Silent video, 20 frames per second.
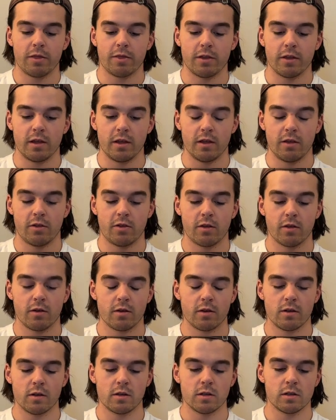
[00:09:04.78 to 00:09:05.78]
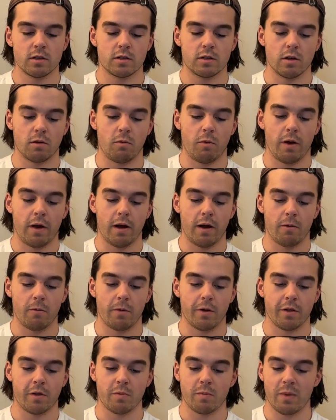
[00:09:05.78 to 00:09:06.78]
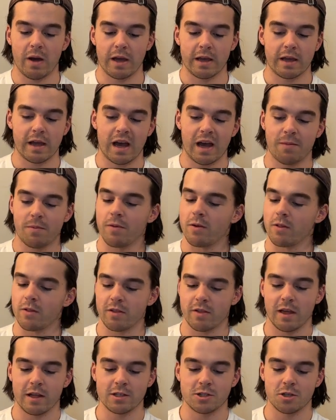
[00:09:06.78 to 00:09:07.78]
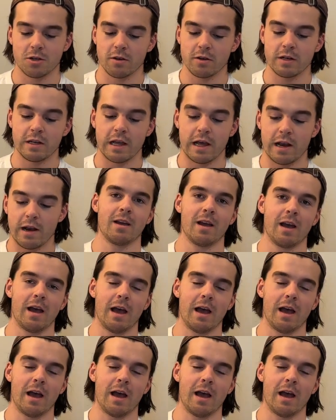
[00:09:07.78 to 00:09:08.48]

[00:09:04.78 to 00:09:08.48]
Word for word: these to wear with my Capital Century denim.